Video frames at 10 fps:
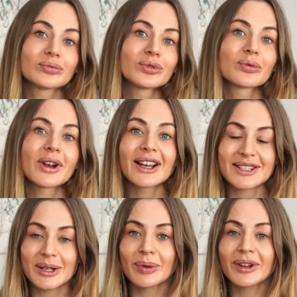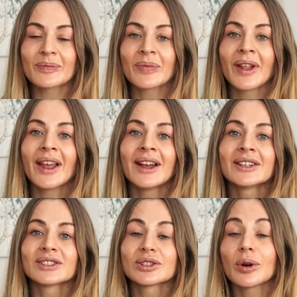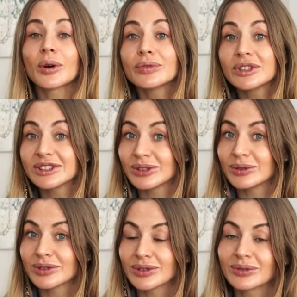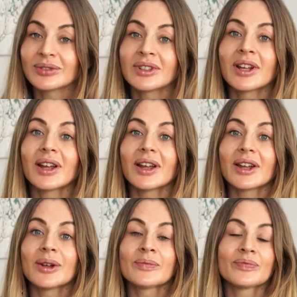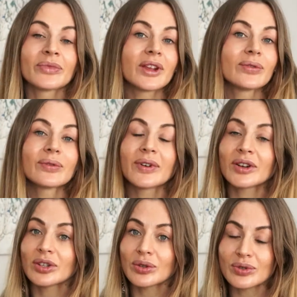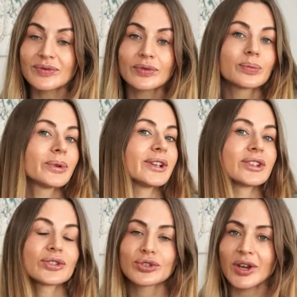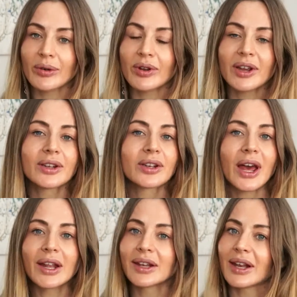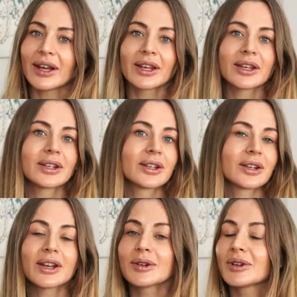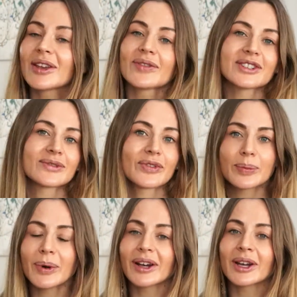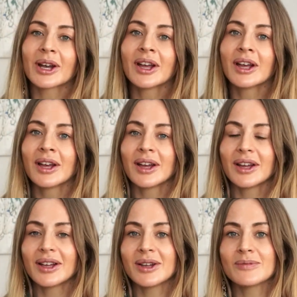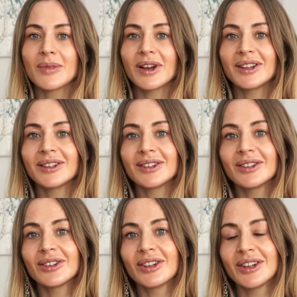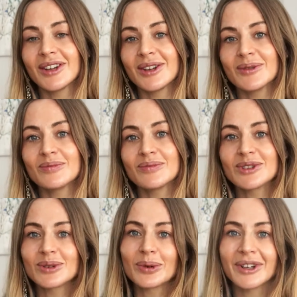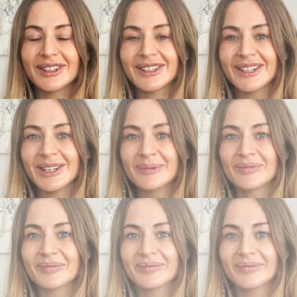to relax a bit. So hopefully see you soon. If you find it useful, please share it and like it, give us feedback, and see you another time.